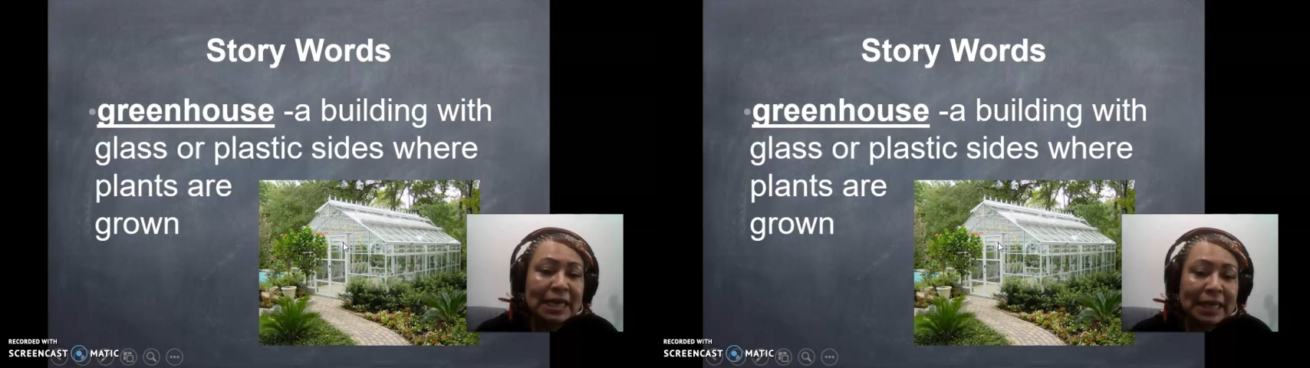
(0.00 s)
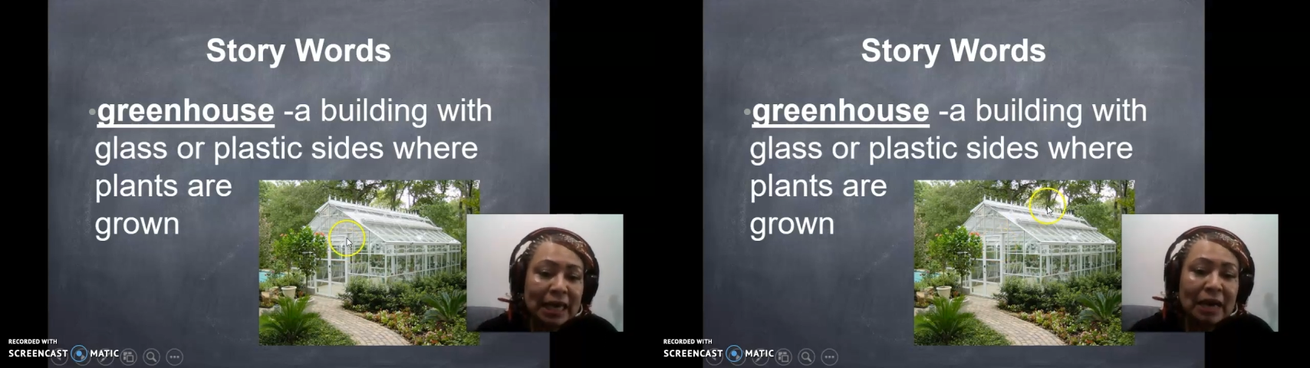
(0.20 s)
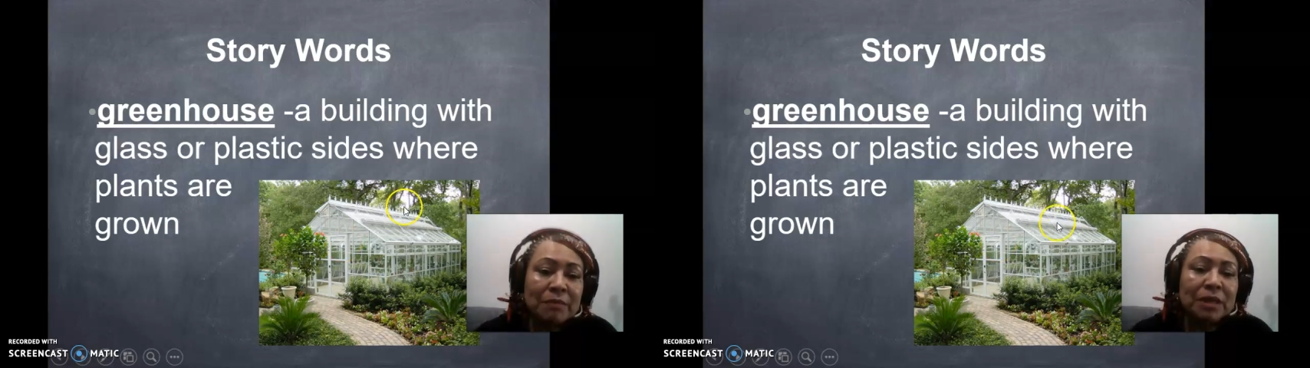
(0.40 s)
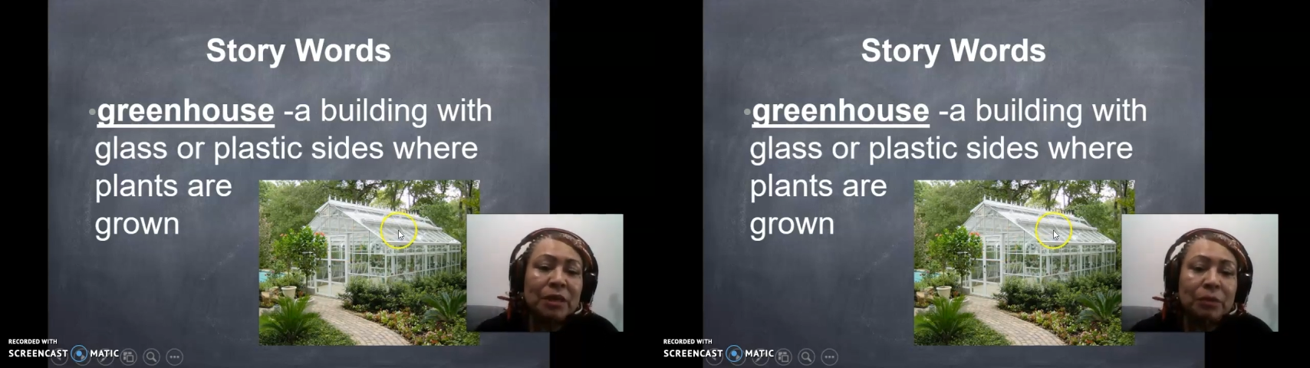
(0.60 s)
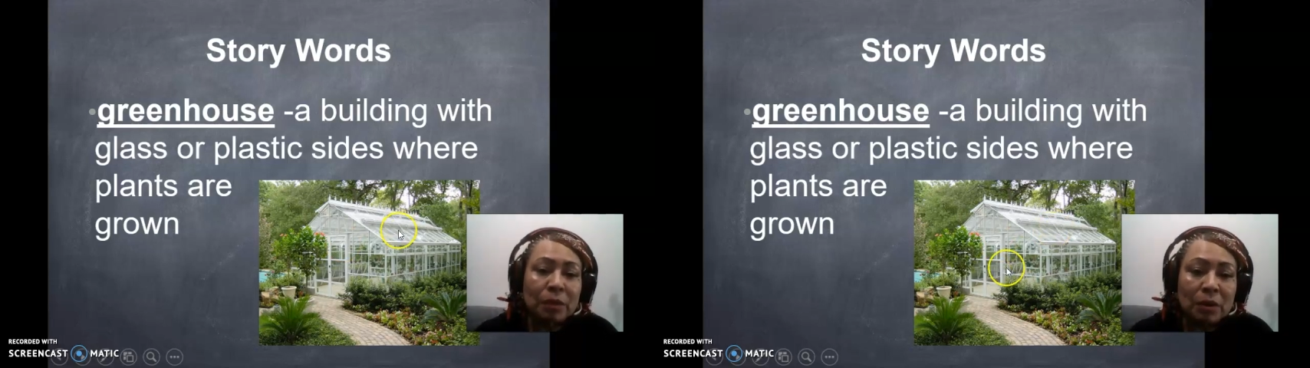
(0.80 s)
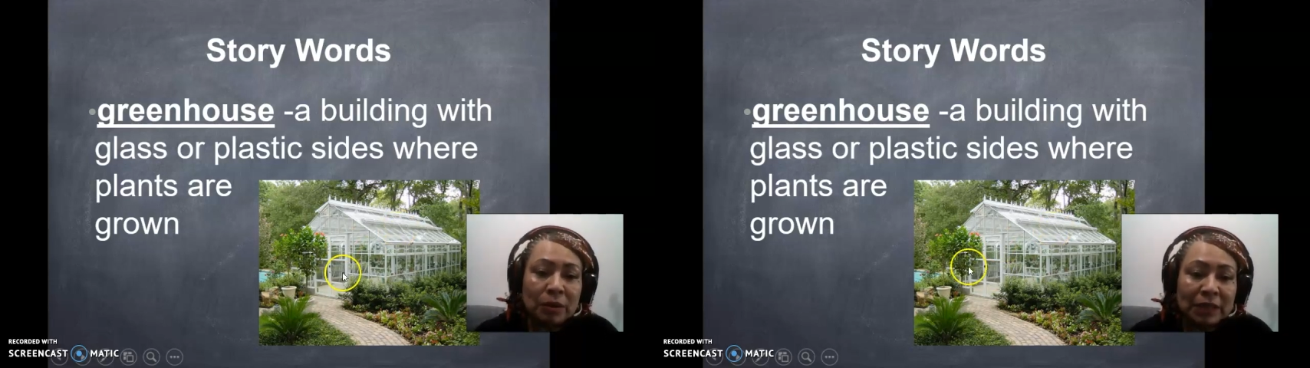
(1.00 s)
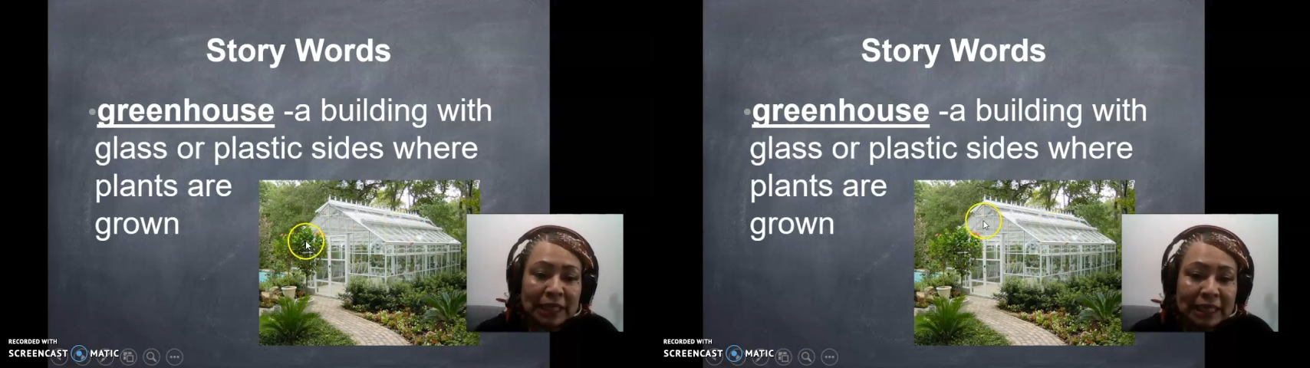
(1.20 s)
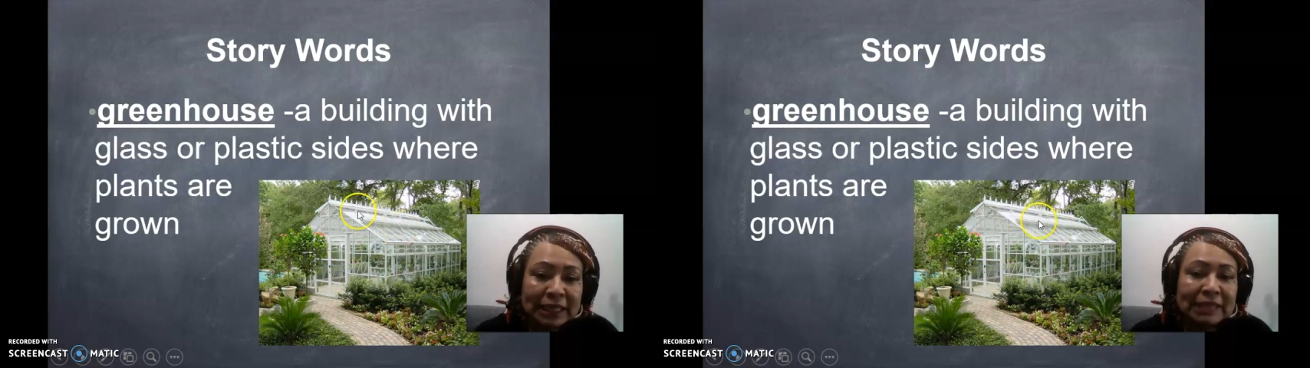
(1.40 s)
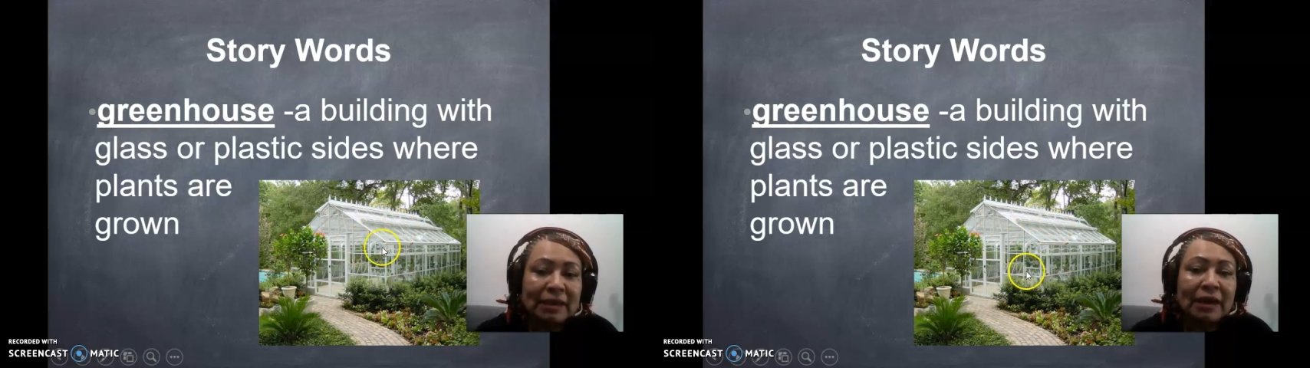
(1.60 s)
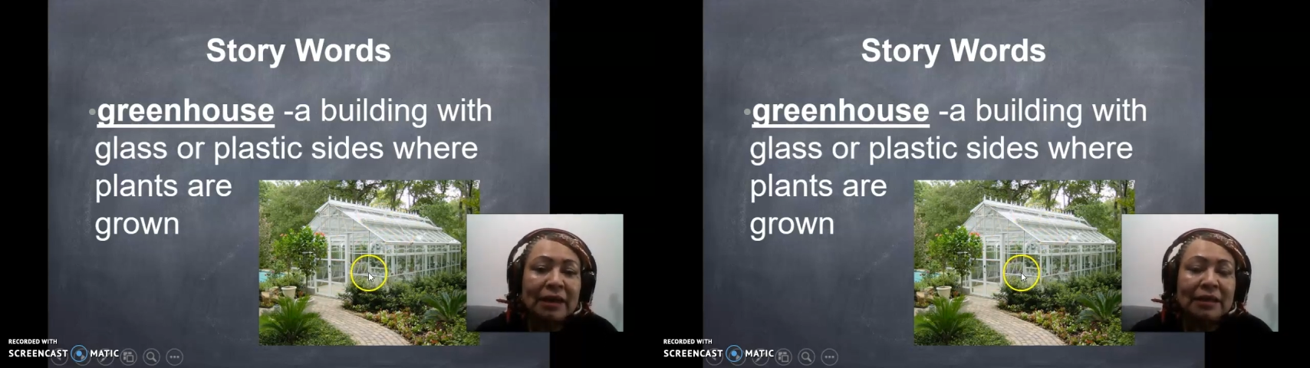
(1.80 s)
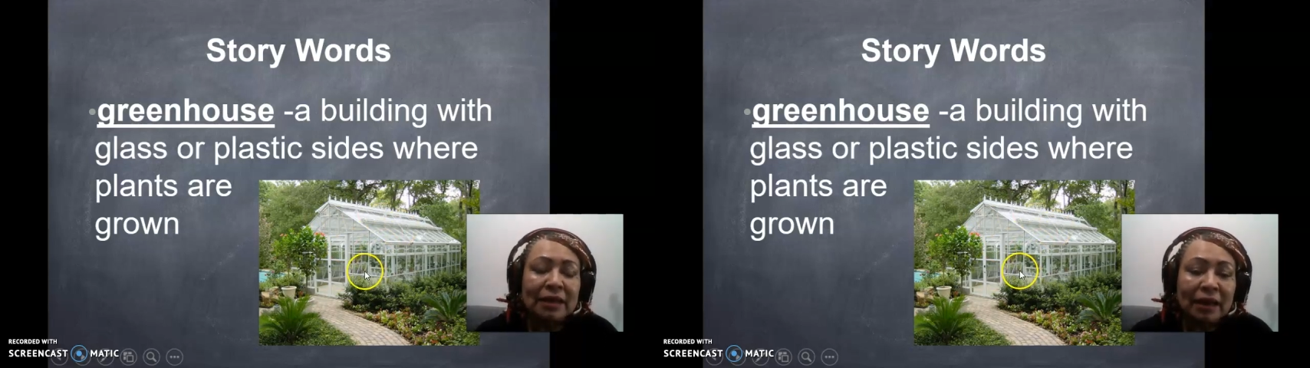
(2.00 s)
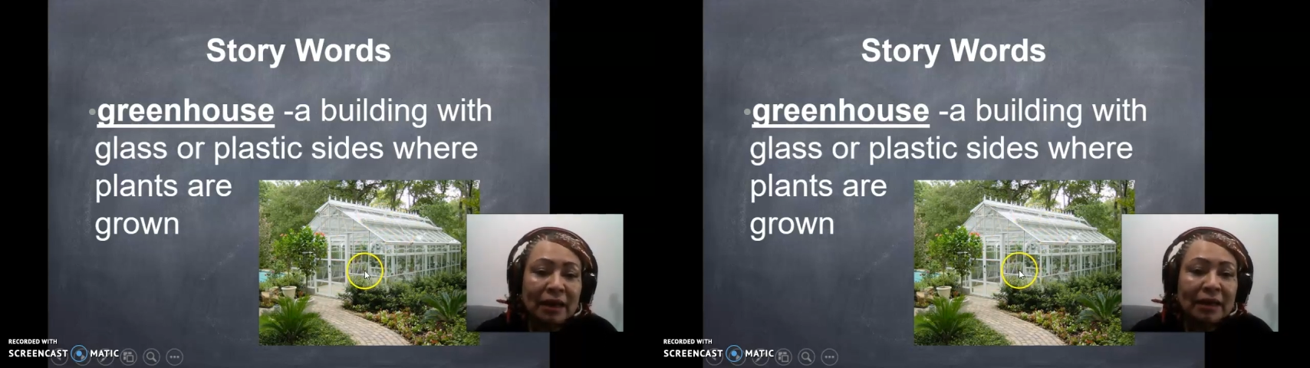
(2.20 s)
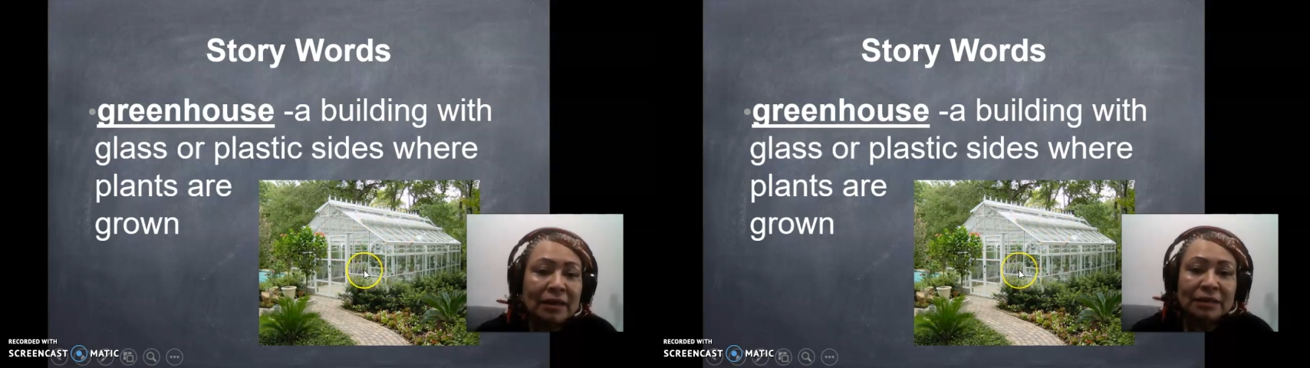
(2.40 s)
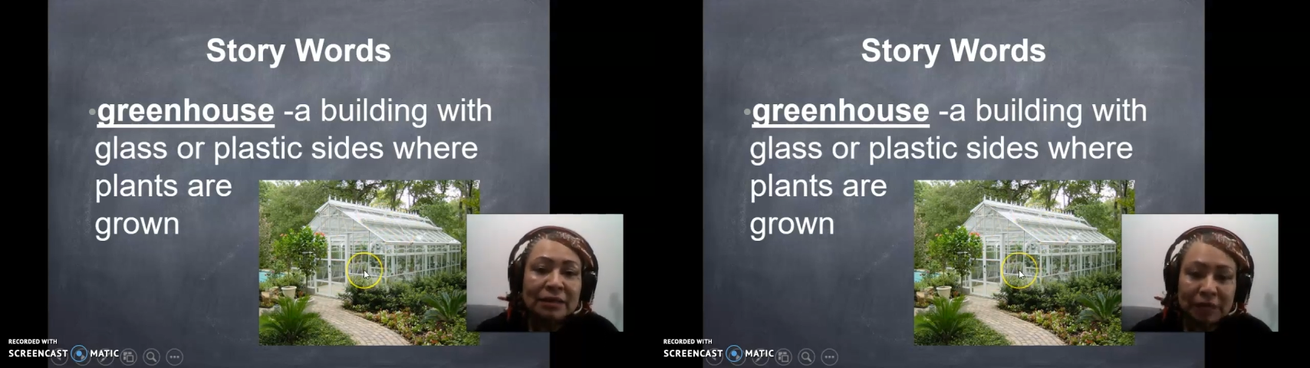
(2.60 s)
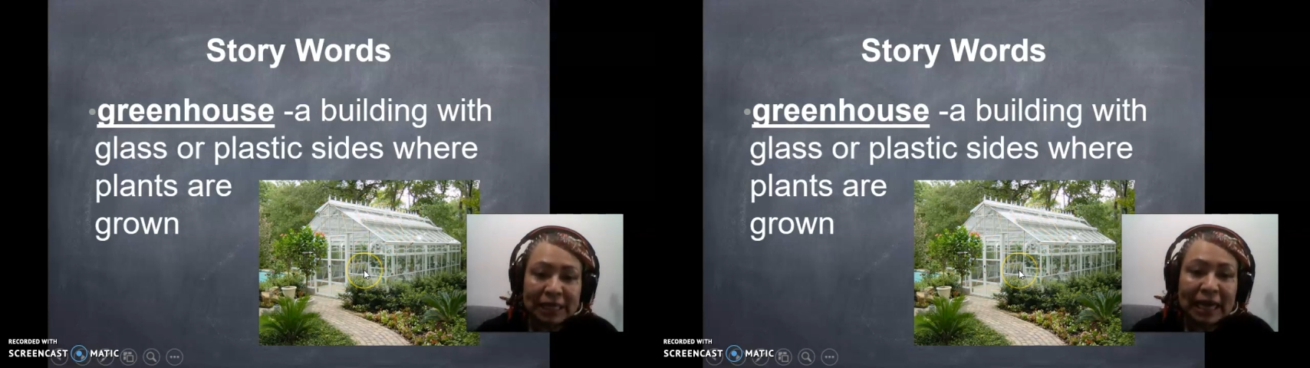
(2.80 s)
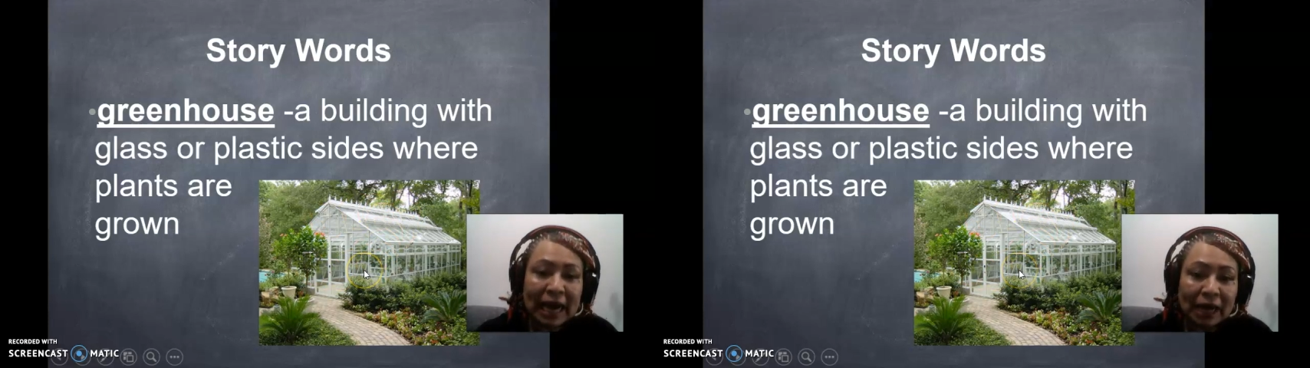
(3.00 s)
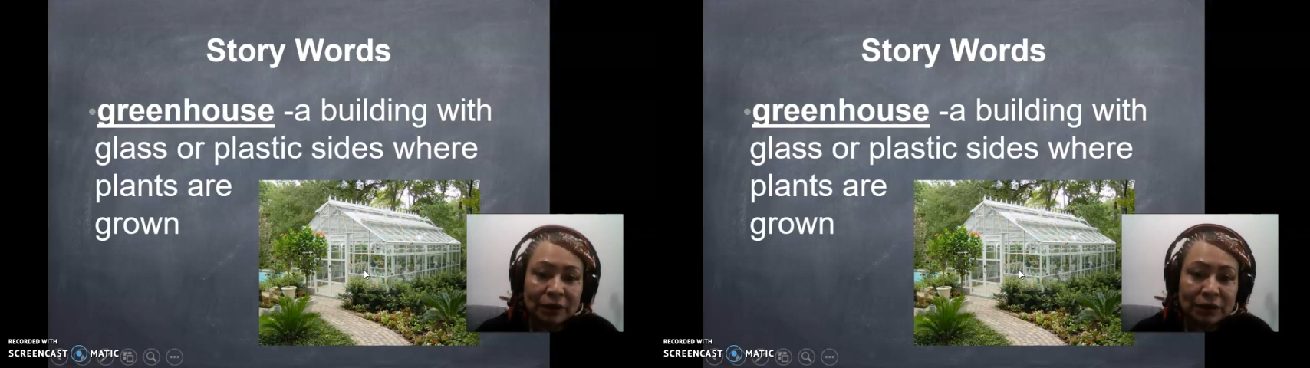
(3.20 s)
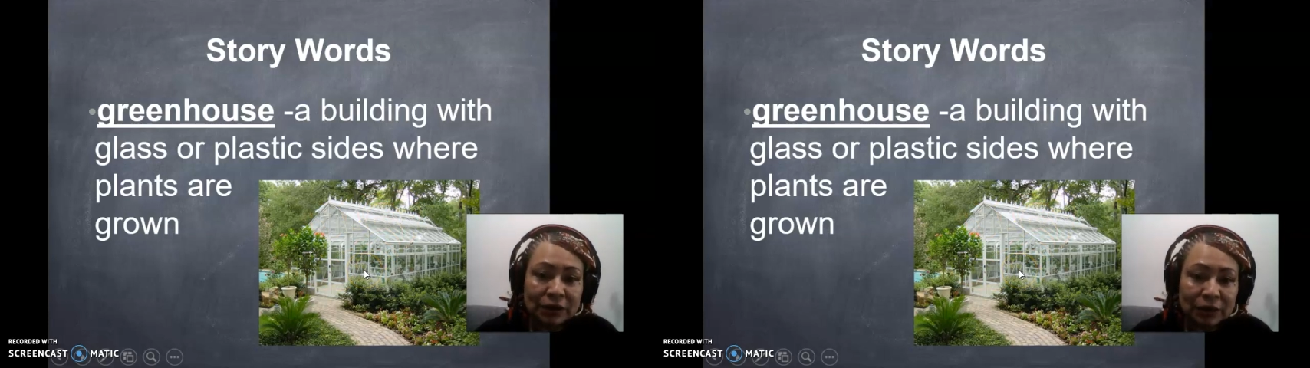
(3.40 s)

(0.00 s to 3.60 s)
can be grown inside a greenhouse.